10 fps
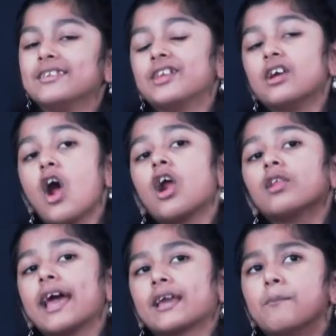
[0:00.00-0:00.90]
there
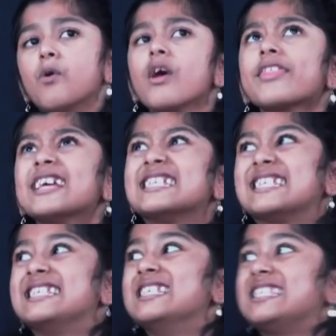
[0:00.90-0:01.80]
are like more
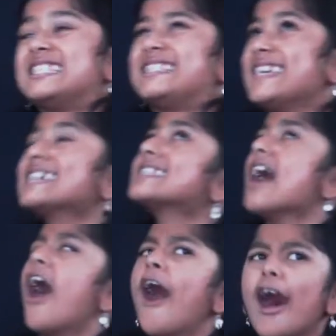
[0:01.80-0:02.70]
than
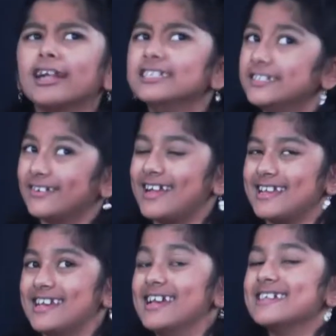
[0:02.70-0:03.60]

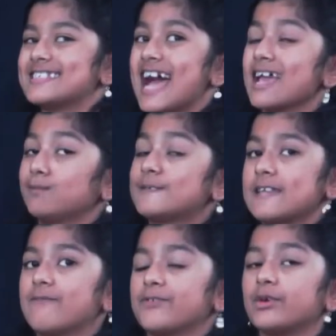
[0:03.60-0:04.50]
600 types
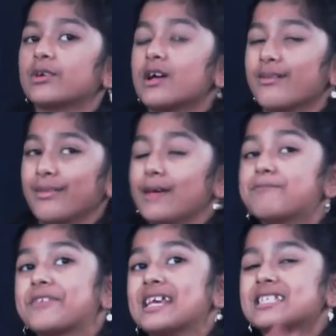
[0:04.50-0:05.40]
of
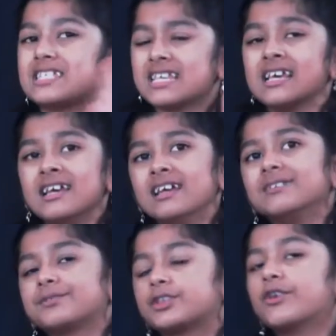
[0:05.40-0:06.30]
eucalyptus
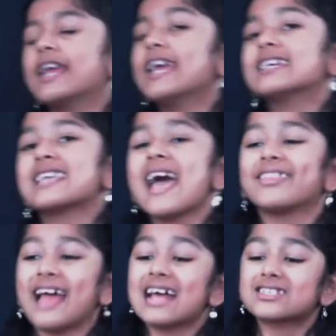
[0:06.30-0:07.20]
trees,
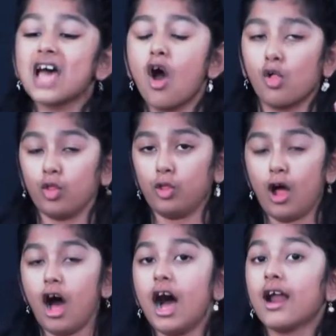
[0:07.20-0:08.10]
and that's a
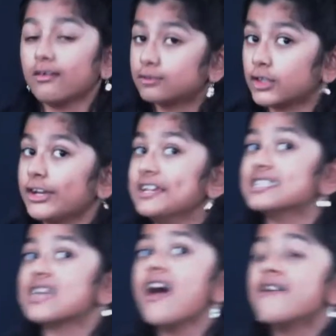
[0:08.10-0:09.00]
lot of
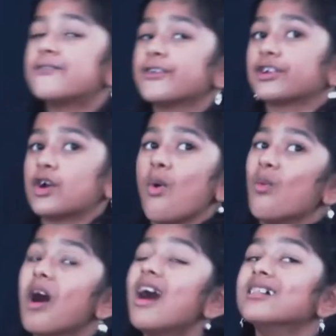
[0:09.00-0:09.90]
trees for the
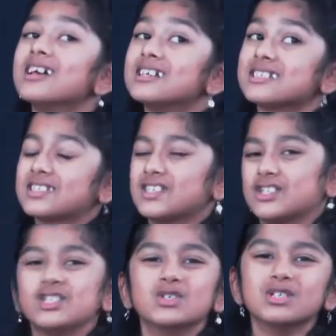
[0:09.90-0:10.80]
koalas to
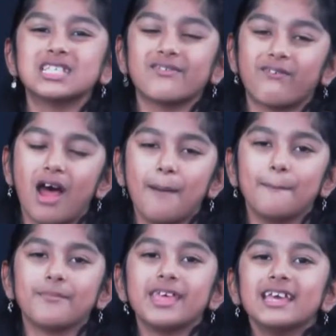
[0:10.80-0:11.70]
choose
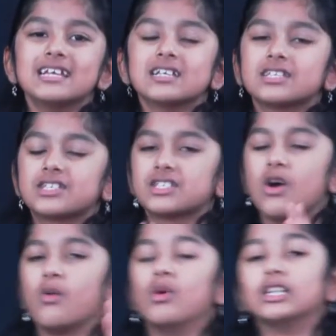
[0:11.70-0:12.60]
from.
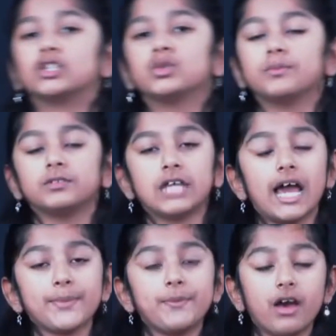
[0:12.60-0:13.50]
So which
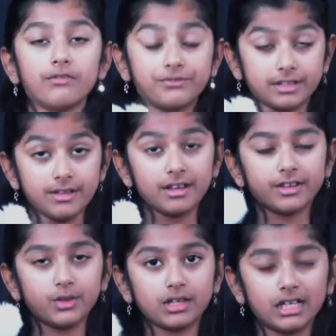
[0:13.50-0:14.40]
type of
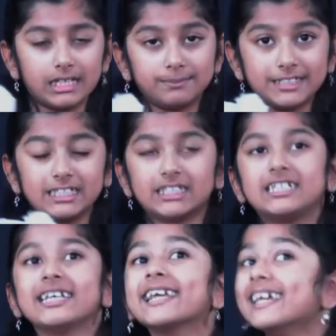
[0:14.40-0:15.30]
eucalyptus
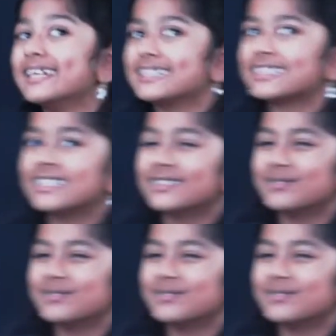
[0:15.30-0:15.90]
to eat?